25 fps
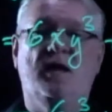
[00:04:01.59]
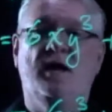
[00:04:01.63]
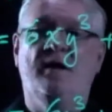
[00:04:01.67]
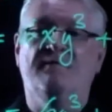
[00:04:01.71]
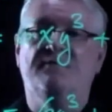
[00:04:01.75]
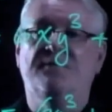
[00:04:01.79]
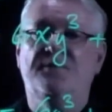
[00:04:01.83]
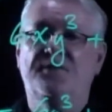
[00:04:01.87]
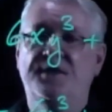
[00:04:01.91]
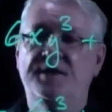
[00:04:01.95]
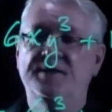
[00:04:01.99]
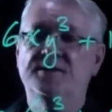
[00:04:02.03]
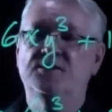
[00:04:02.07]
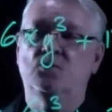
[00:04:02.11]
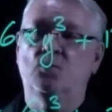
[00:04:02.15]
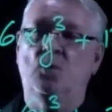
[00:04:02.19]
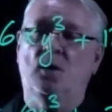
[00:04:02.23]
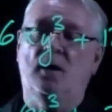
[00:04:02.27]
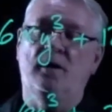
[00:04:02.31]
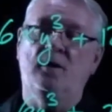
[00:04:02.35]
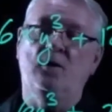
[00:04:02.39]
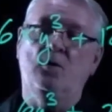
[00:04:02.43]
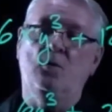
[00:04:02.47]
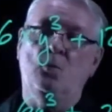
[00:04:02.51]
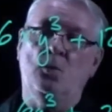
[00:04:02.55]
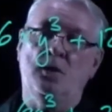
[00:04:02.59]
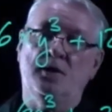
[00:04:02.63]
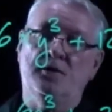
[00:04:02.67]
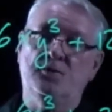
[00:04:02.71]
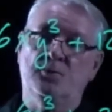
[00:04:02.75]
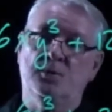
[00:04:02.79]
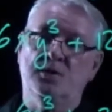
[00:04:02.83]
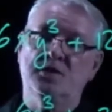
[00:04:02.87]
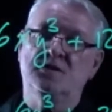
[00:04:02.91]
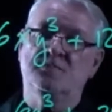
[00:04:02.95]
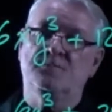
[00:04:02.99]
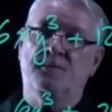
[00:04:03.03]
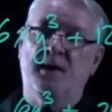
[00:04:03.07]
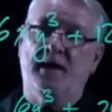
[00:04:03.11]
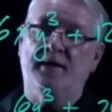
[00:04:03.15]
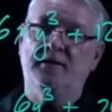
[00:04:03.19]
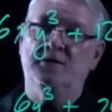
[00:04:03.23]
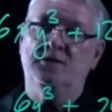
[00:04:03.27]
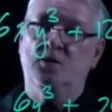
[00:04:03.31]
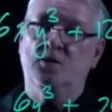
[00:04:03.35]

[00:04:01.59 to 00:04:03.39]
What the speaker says: of this one with respect to